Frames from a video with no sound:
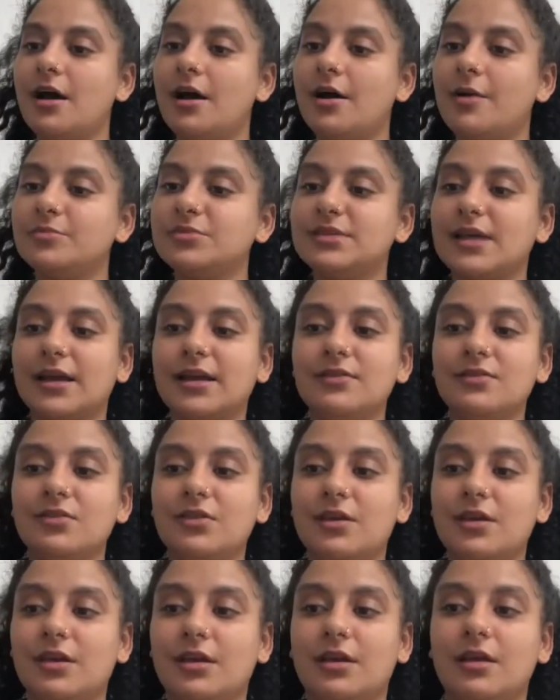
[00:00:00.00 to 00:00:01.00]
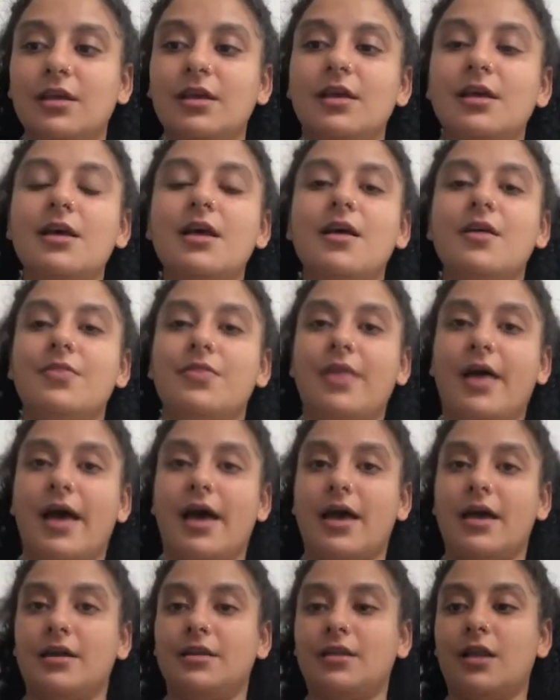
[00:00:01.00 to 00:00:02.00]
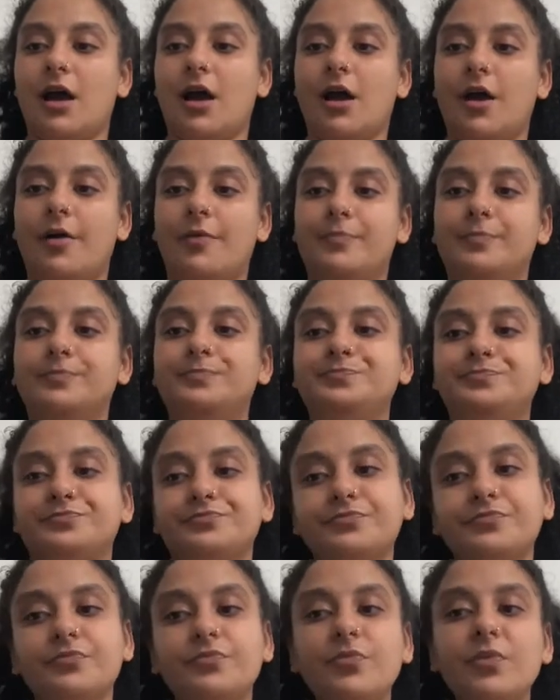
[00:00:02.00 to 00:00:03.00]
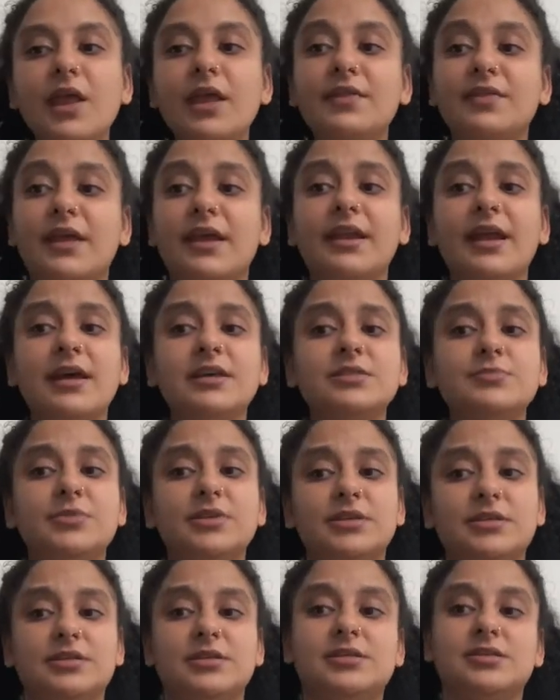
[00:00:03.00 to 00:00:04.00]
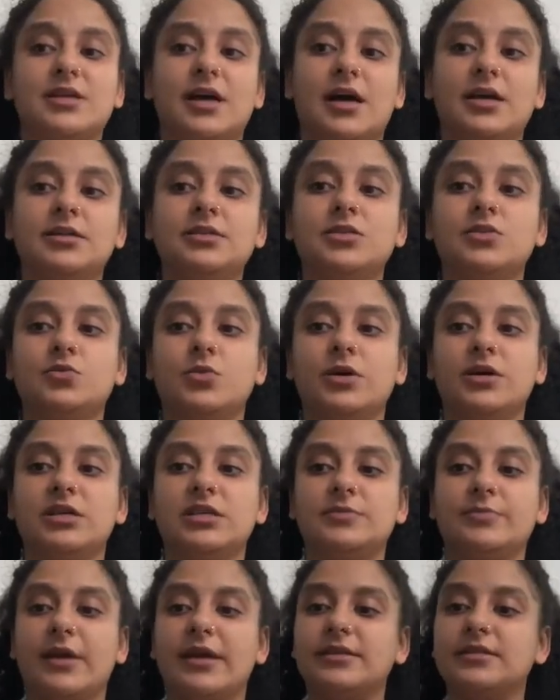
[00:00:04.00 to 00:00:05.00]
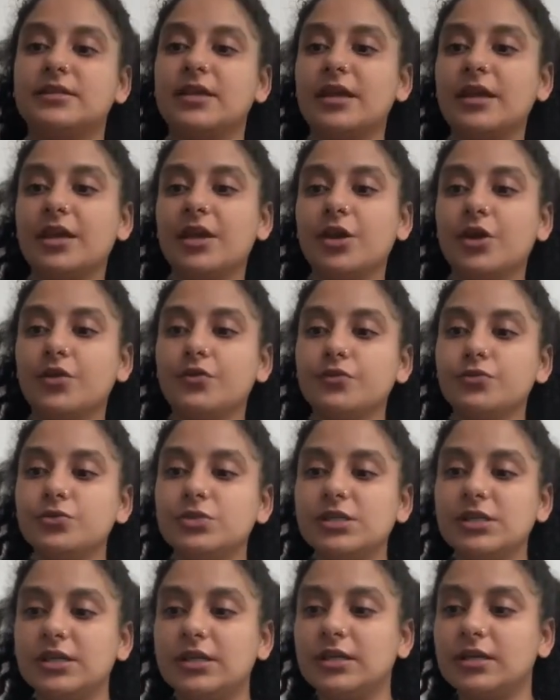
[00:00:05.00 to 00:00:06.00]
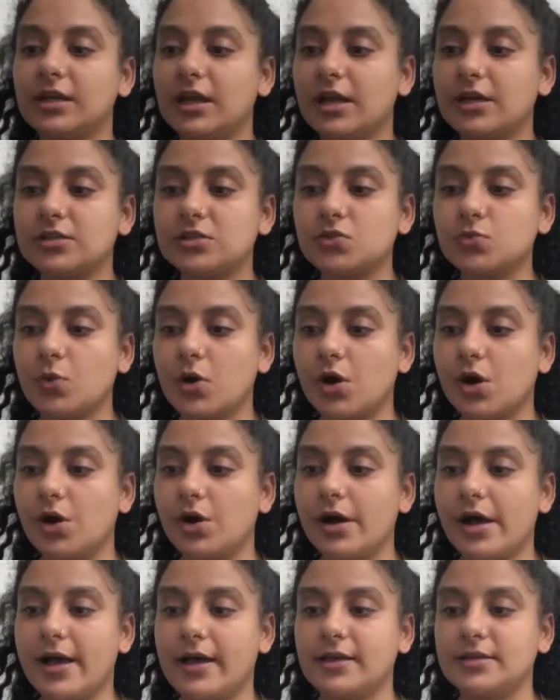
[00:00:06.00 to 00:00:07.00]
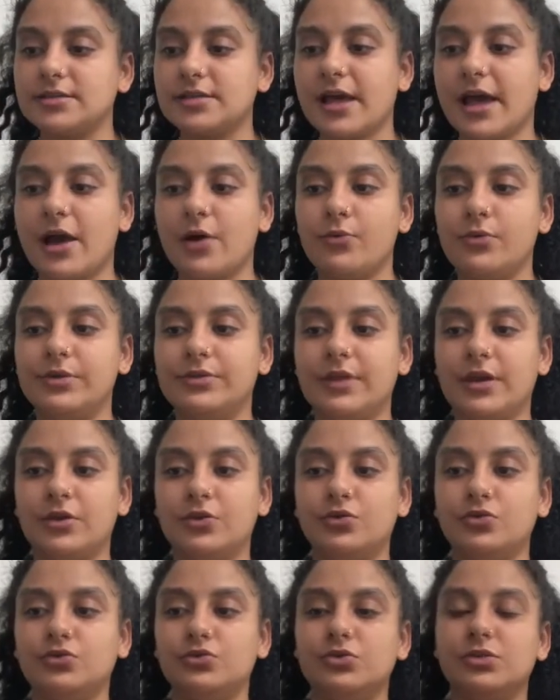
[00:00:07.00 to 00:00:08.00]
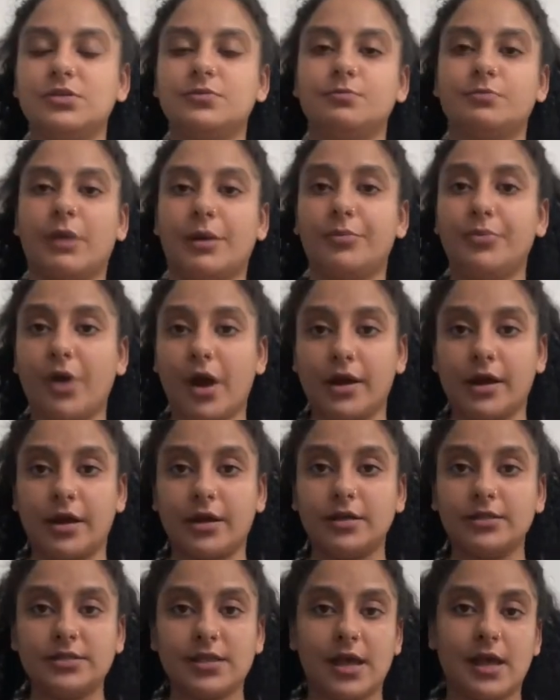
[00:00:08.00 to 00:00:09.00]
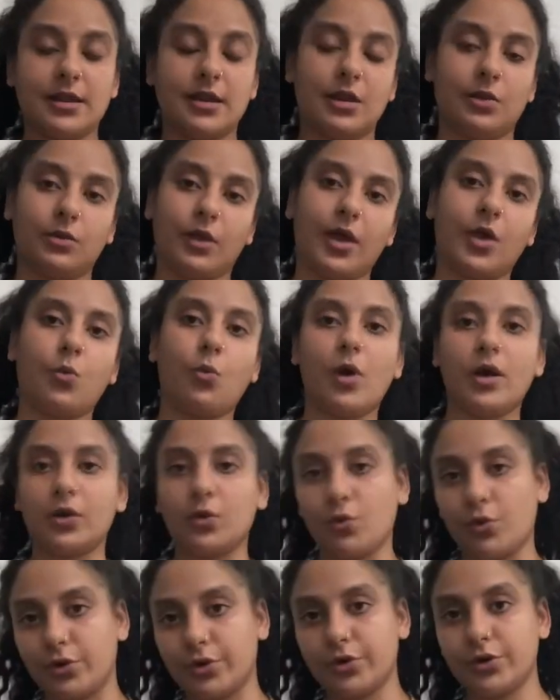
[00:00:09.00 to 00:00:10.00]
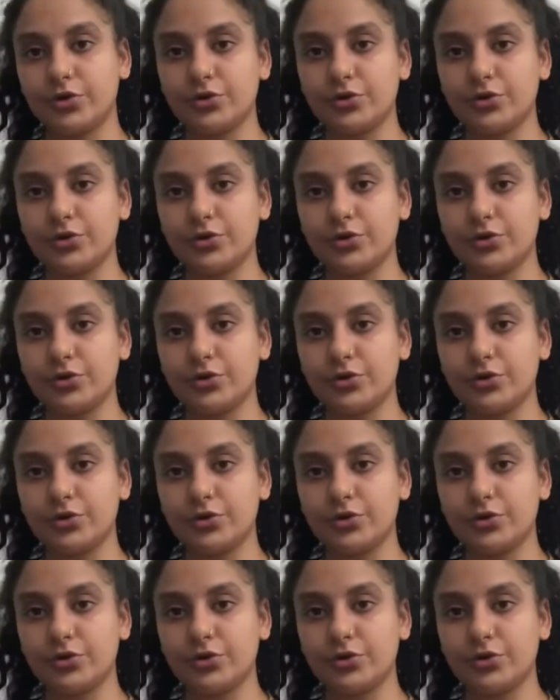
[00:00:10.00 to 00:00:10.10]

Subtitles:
Second thing that they had asked me to discuss was my skincare routine, as well as how would they use my products and in like what order.